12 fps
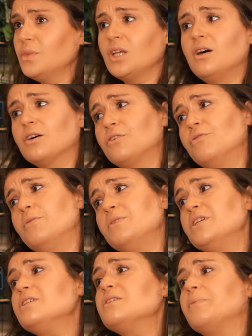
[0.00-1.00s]
I can
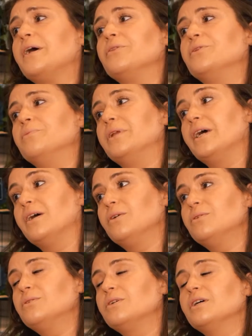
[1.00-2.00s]
reminisce about them
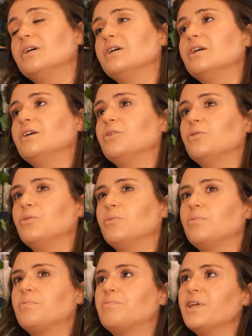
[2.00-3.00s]
now.
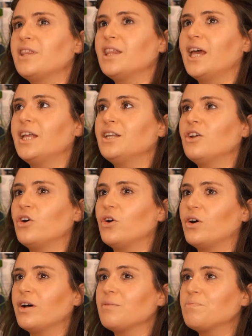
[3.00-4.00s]
But then
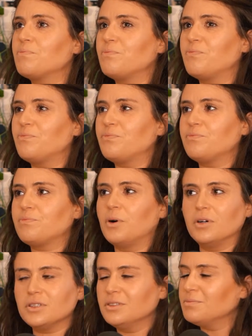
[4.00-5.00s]
I
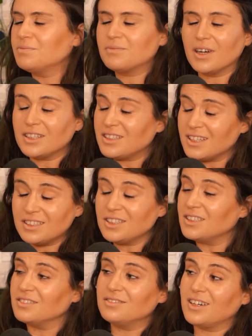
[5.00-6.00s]

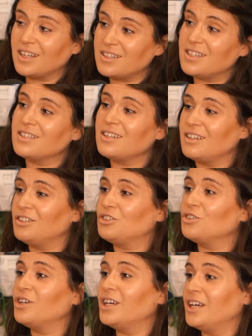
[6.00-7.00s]
didn't
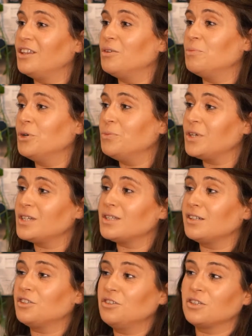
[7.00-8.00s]
enjoy it in the moment as I
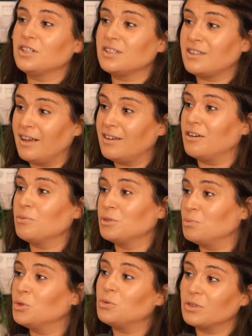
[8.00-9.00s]
should, because then I was
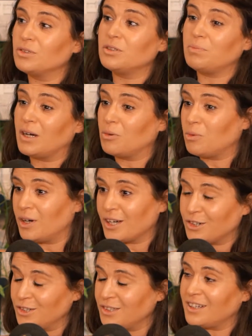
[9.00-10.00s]
more worried about what I
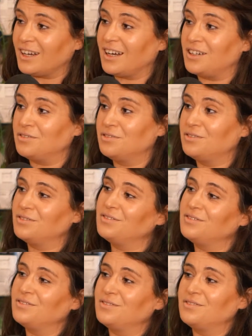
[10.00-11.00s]
couldn't have
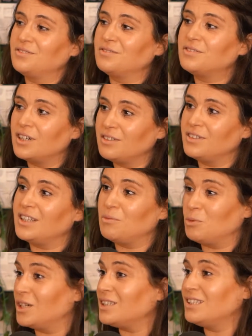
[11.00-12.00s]
rather than
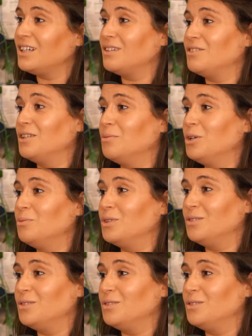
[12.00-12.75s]
what I did have at the moment.